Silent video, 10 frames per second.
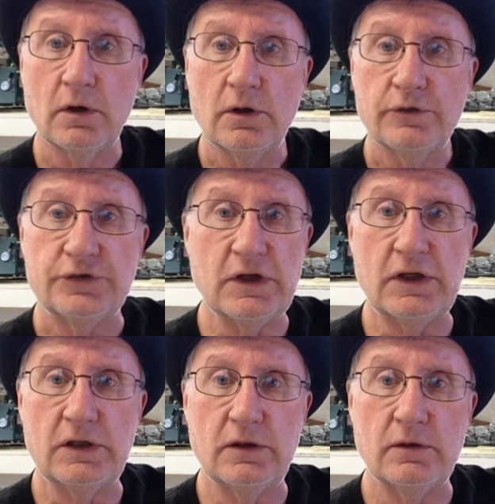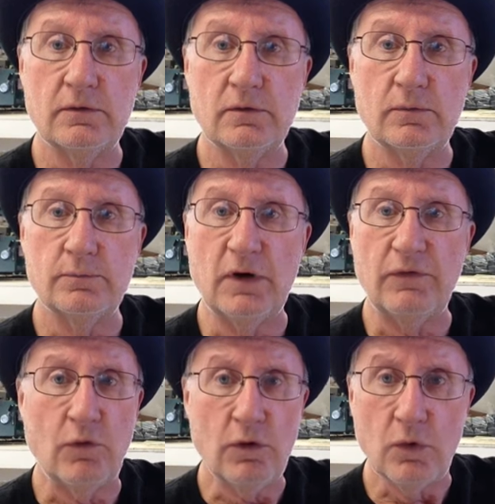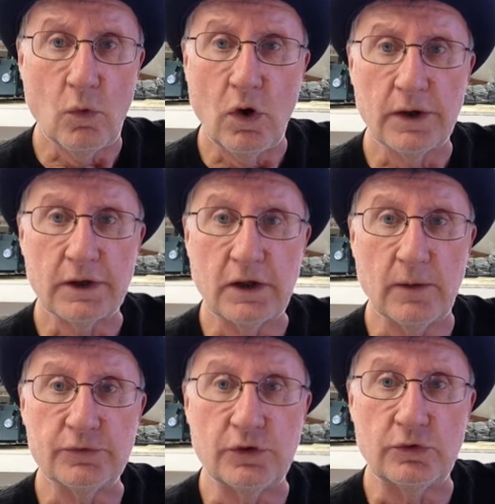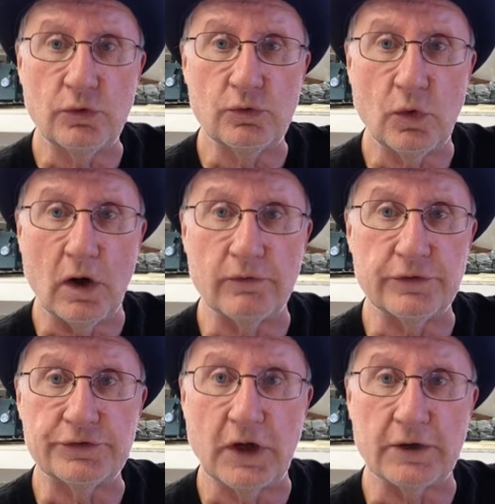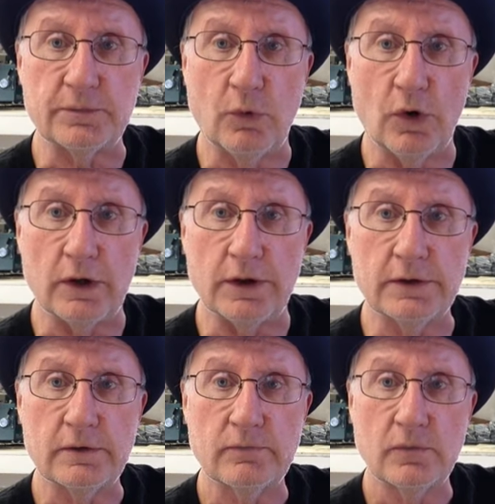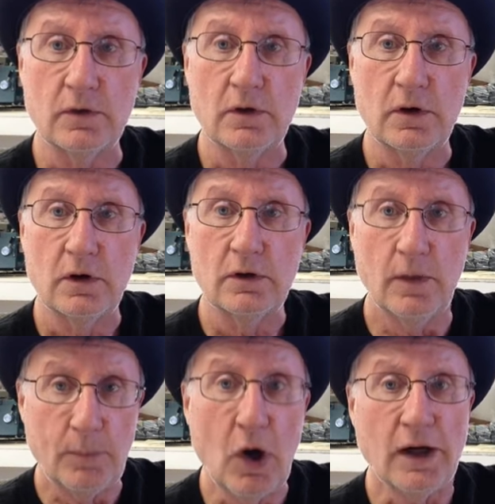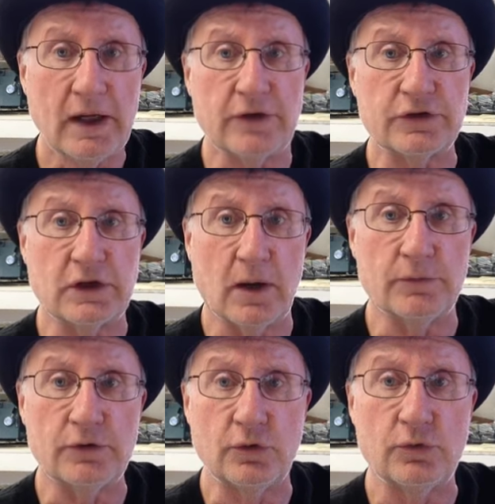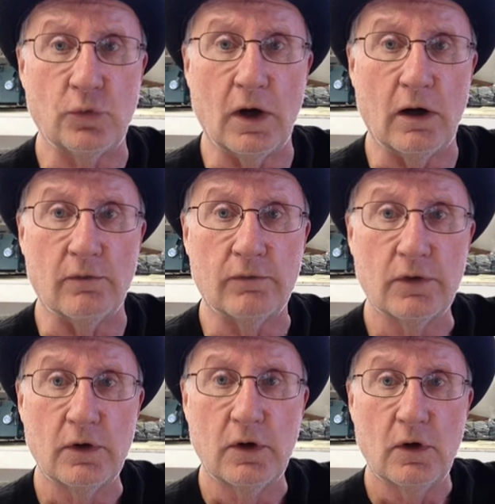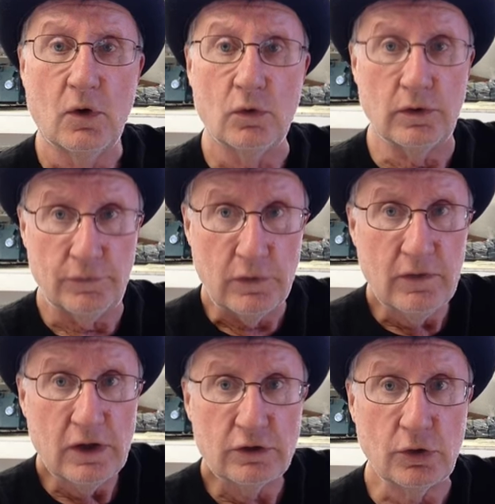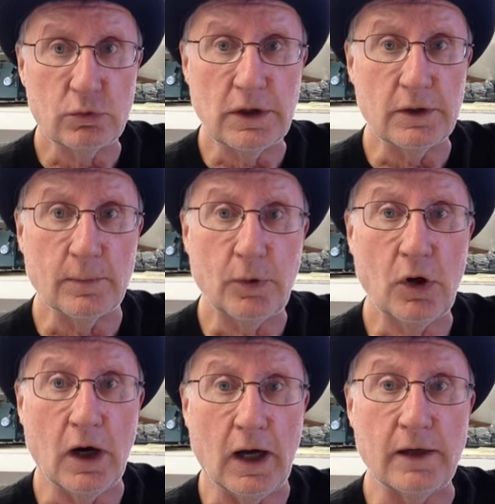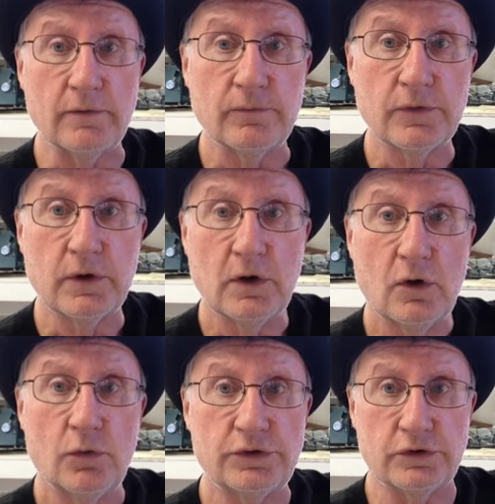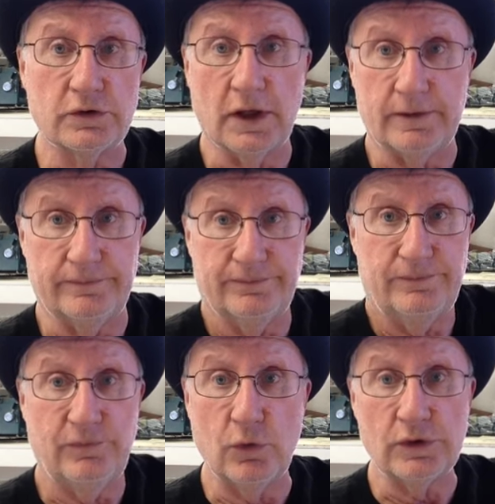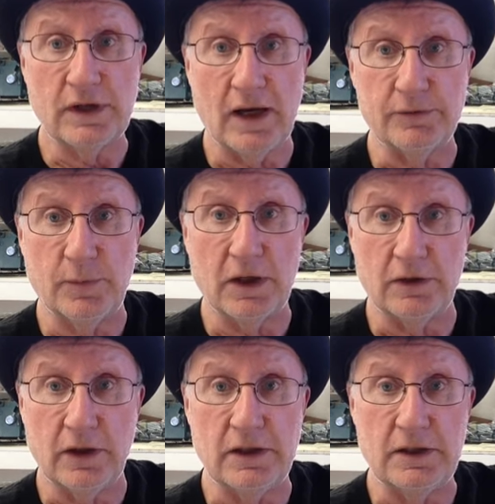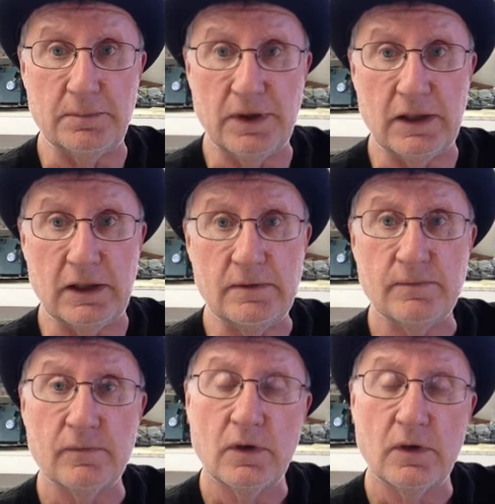See, before the water comes to 212 and starts boiling, the pot has to come to 212. Well, if you've got a 2-liter pot, which is like 4 times bigger than need be,